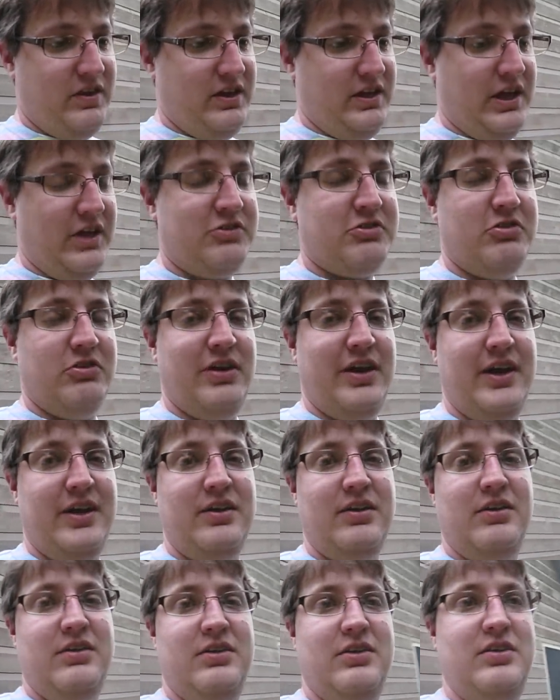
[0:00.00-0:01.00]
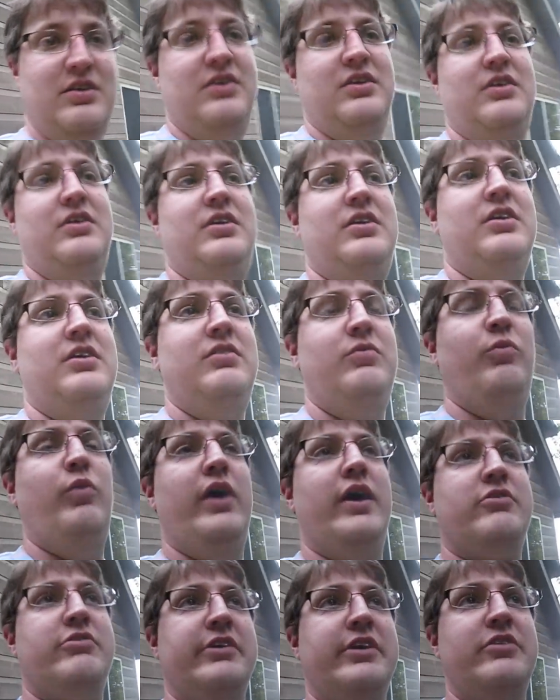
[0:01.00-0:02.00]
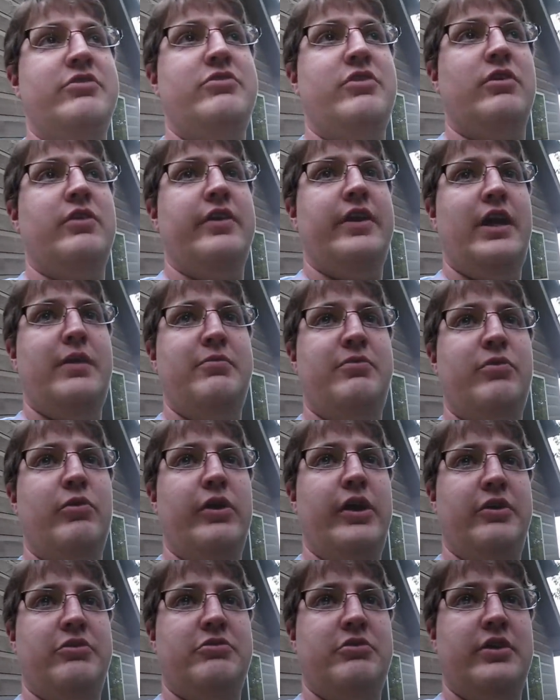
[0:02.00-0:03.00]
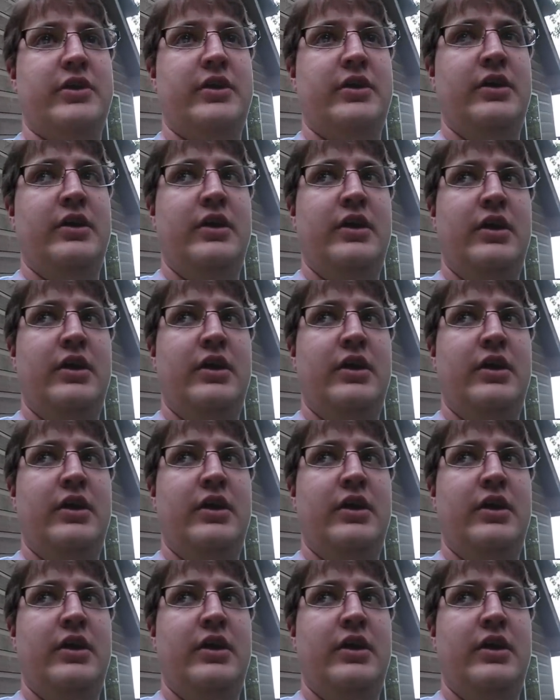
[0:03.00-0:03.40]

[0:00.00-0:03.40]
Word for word: yesterday. Well, actually, it started the day before yesterday.